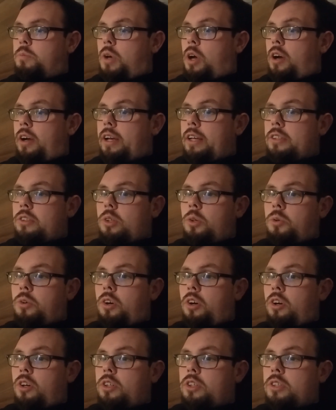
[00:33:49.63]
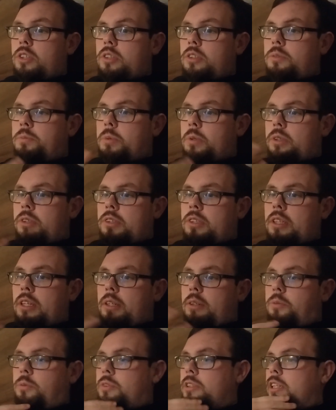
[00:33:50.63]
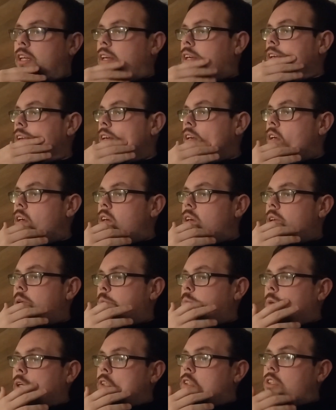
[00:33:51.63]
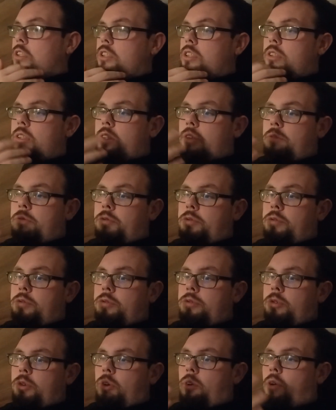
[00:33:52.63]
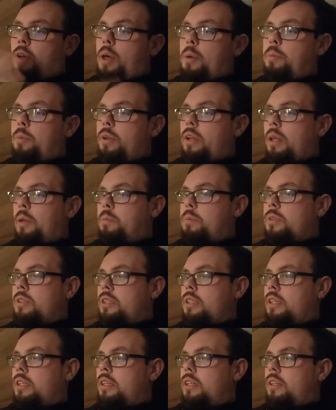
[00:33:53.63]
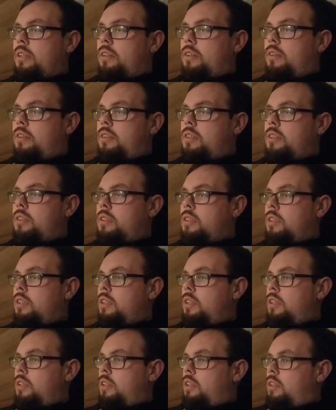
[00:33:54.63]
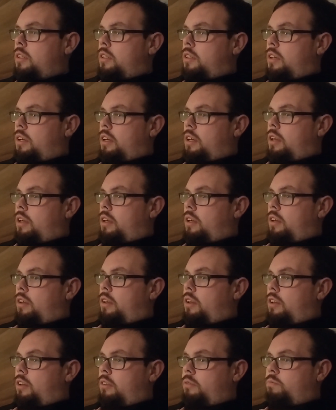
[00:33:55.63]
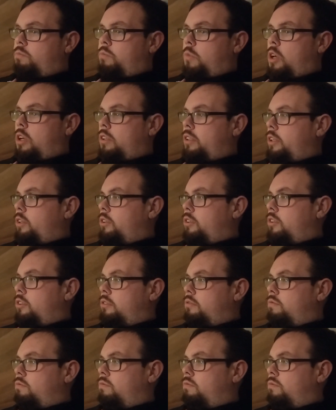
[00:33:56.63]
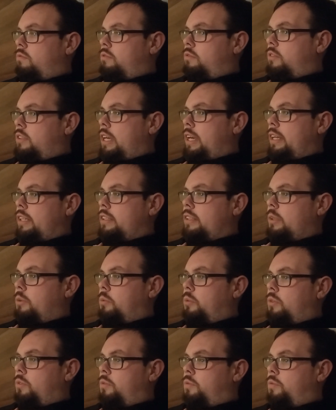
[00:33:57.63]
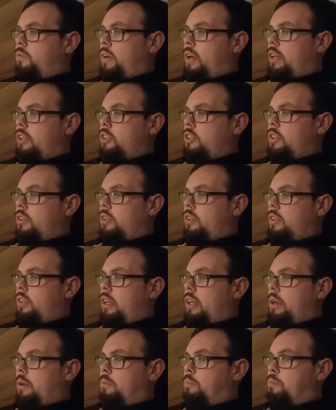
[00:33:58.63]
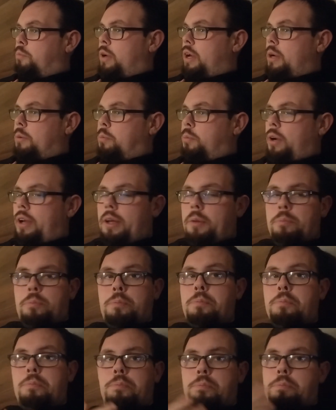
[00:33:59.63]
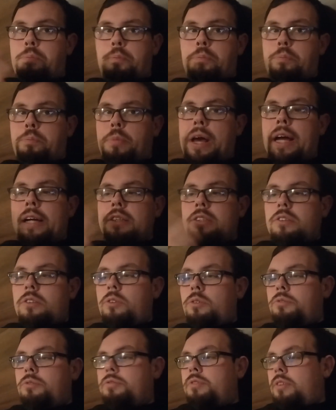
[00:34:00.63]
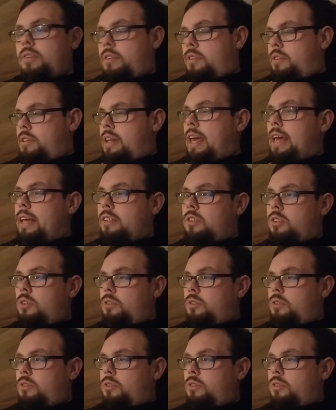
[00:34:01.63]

eyes don't hurt because like there was like messages of photo epilepsy and all the other things that would affect you, like back breaking, back stuff and neck